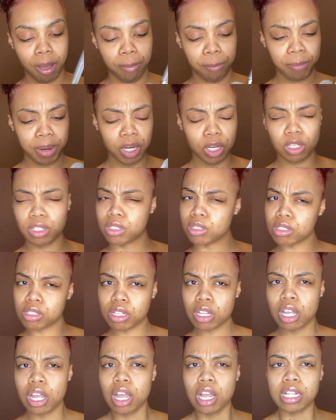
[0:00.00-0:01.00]
purse,
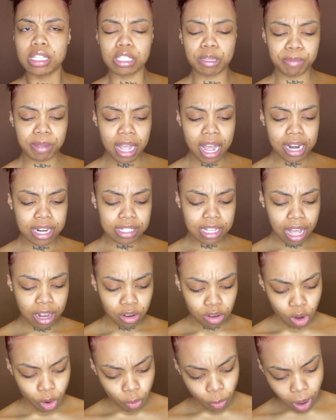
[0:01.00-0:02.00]
to be honest. I
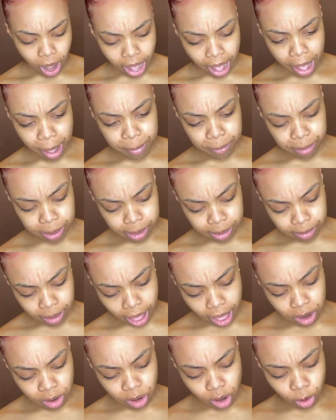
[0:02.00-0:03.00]
don't know why, but
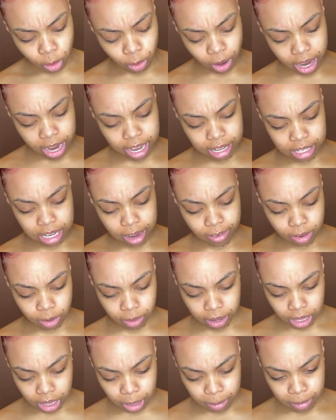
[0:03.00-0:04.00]
I don't know, gray has never
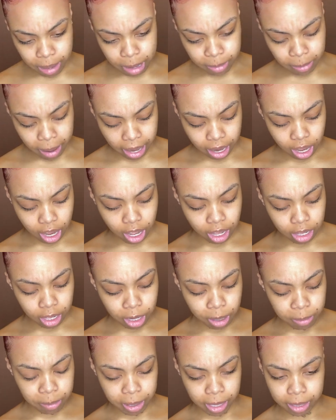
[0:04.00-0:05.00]
really been my
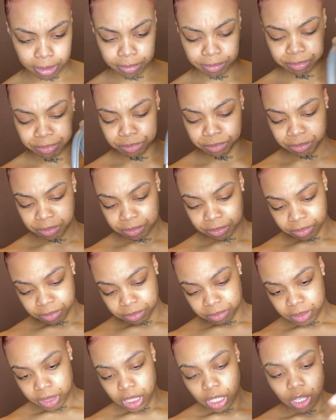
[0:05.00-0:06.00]
color, but
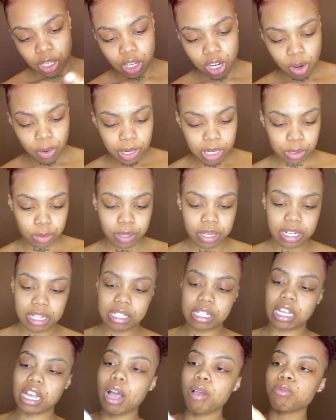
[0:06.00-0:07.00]
you know, it is what it
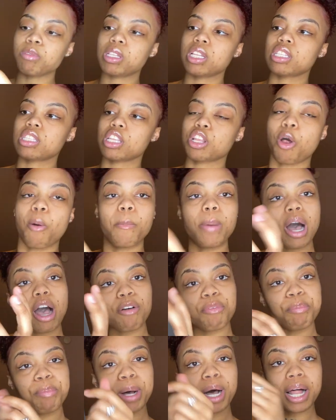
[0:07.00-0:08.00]
is. It comes with this little
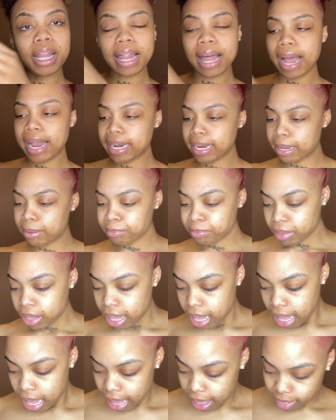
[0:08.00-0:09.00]
puff ball on it,
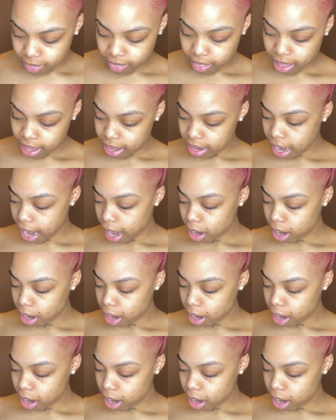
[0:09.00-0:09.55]
and then I